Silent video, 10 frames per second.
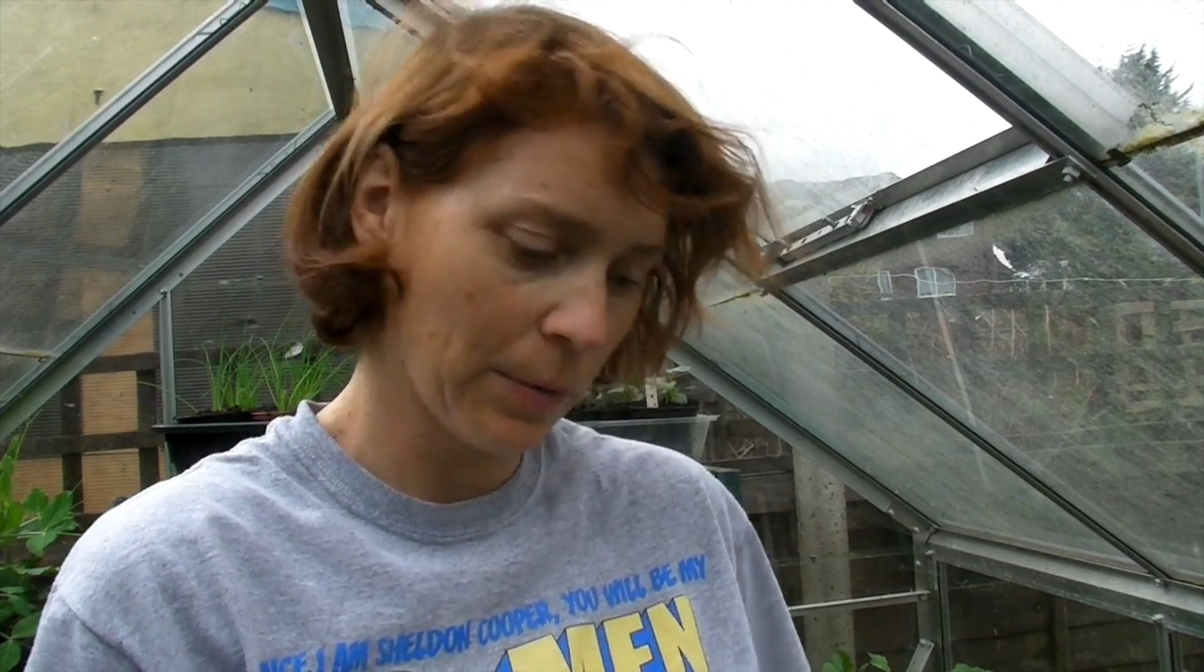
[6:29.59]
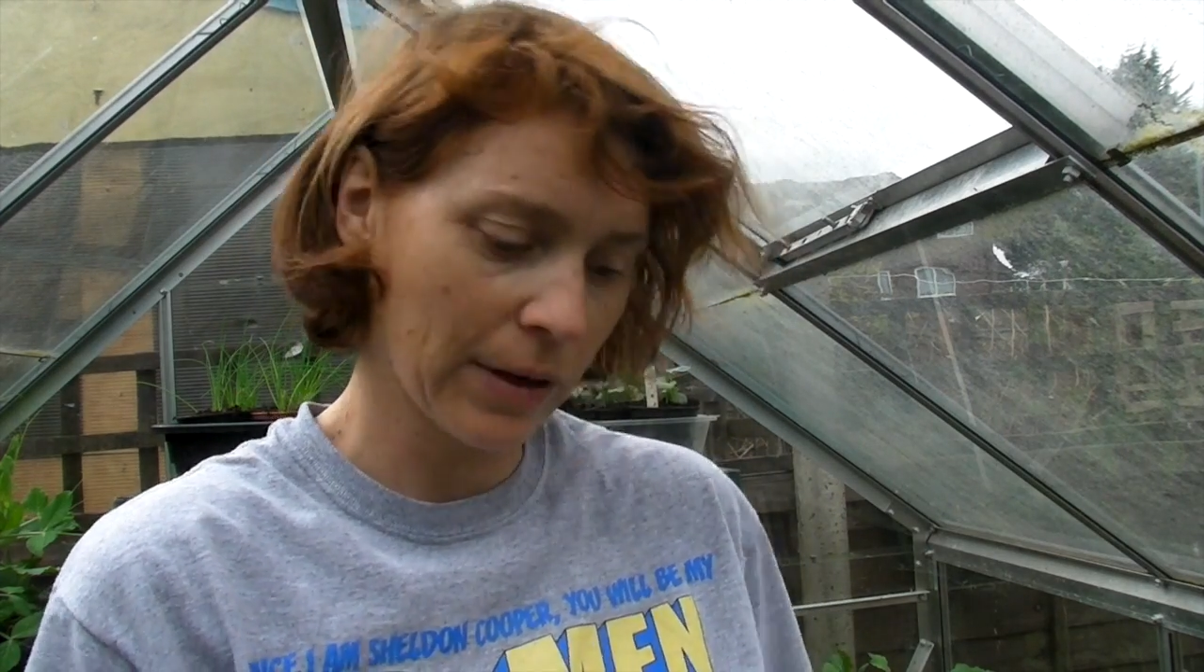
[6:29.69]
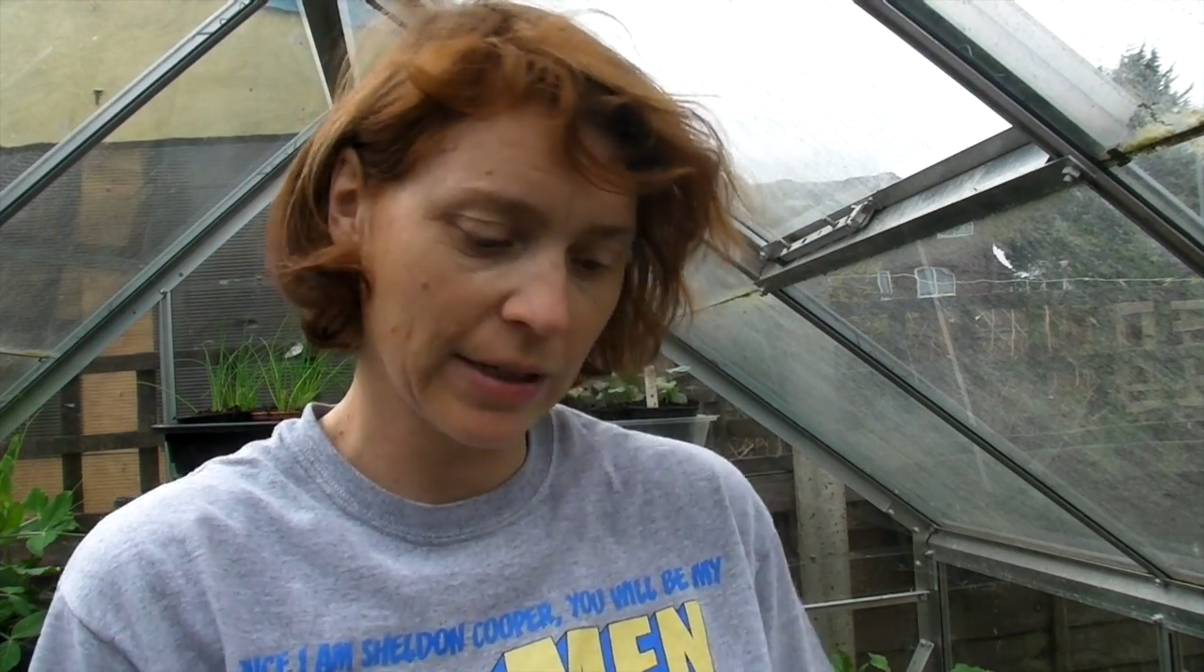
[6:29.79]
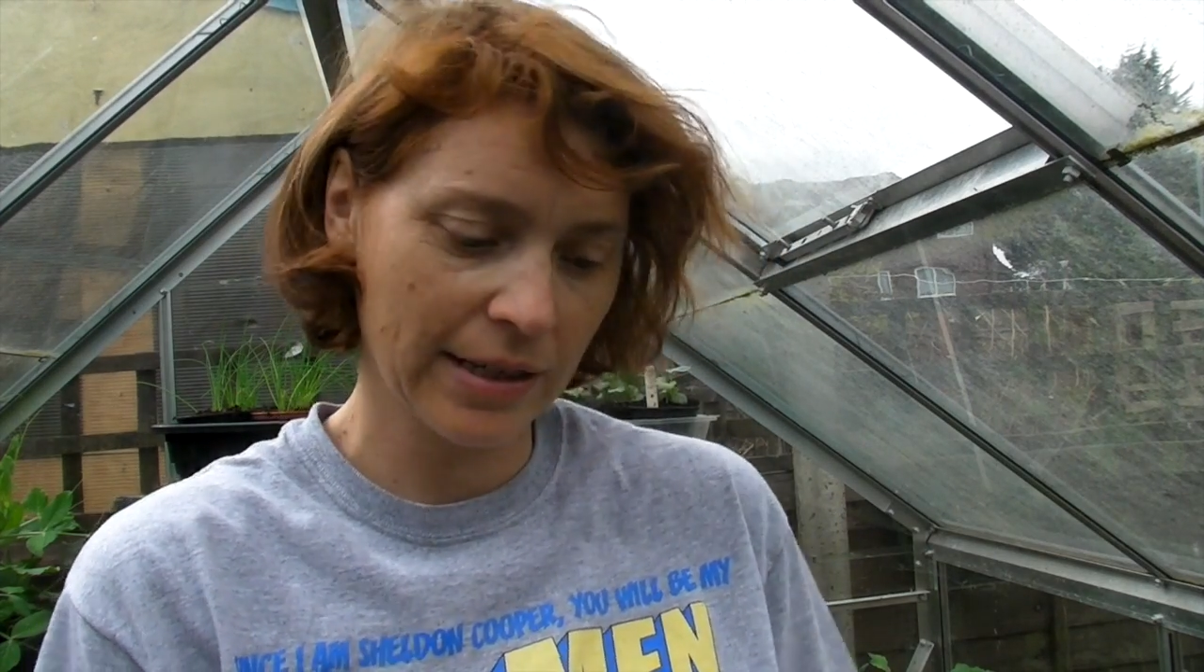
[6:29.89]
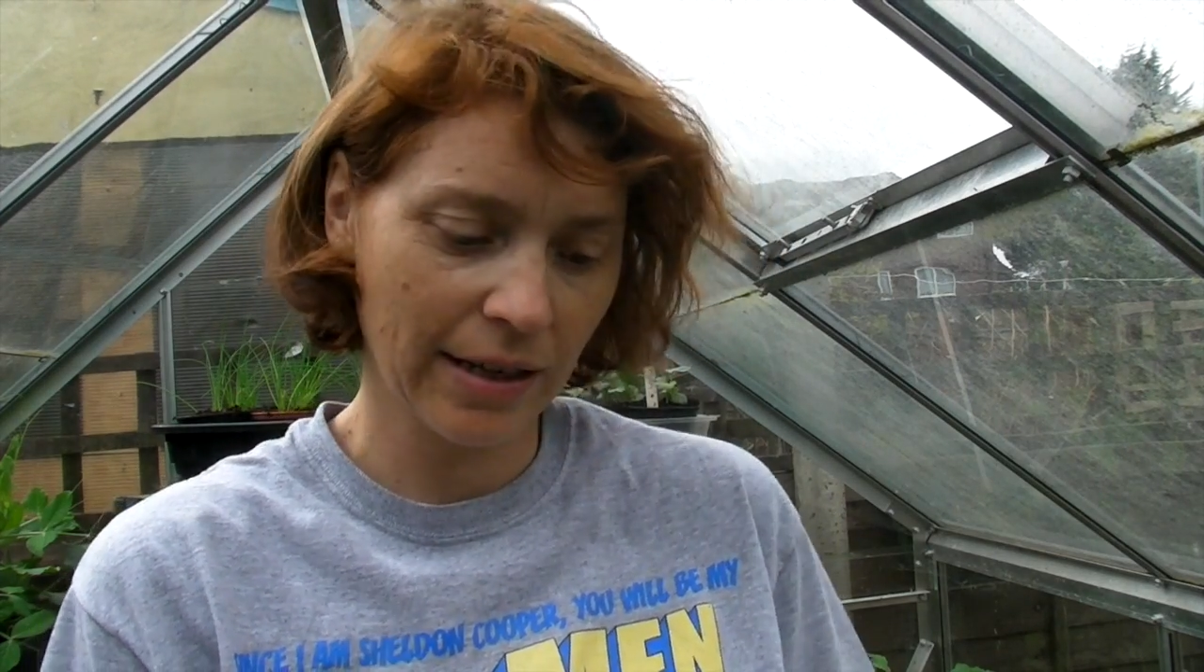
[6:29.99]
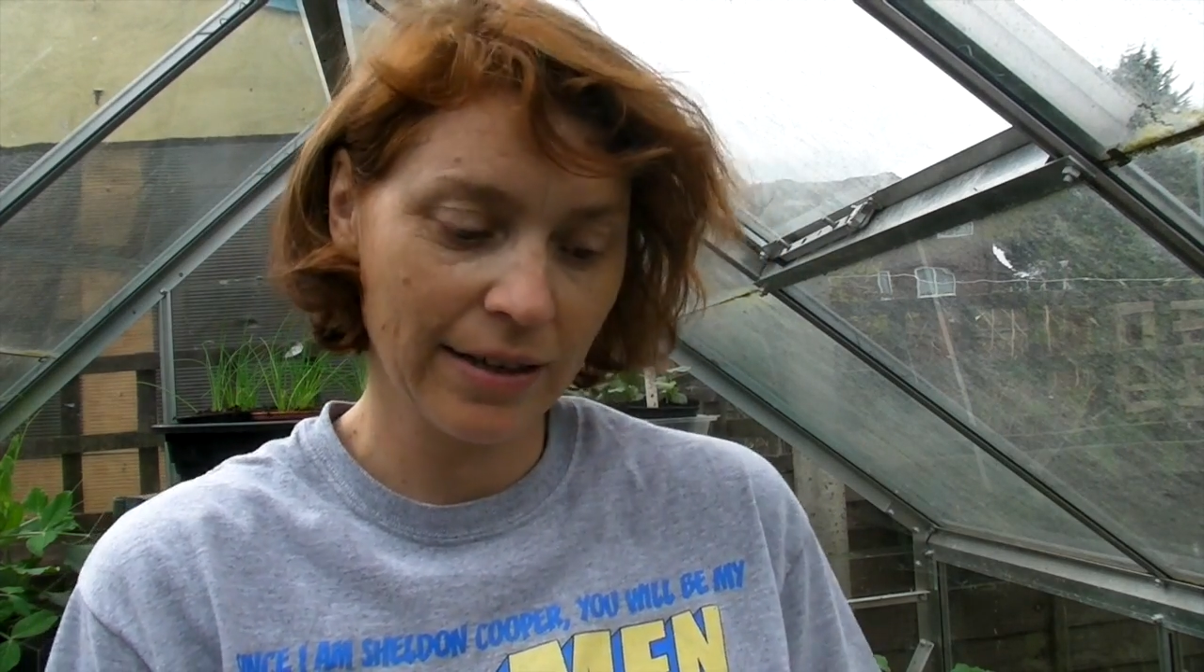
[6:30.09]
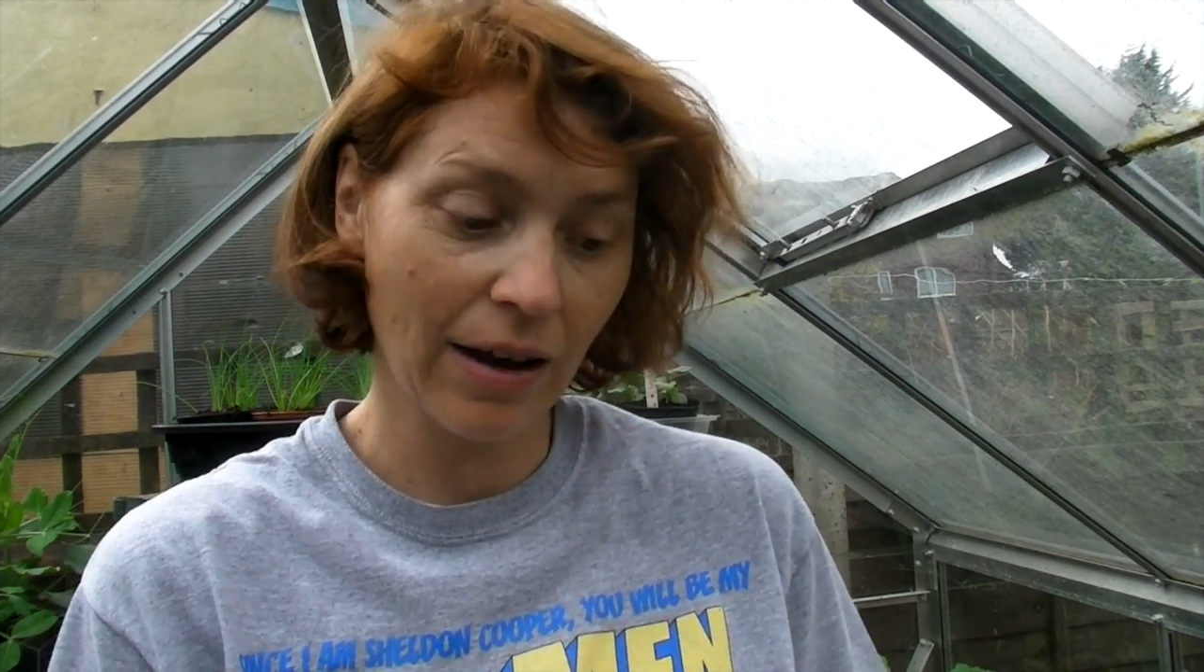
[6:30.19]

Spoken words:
one's done.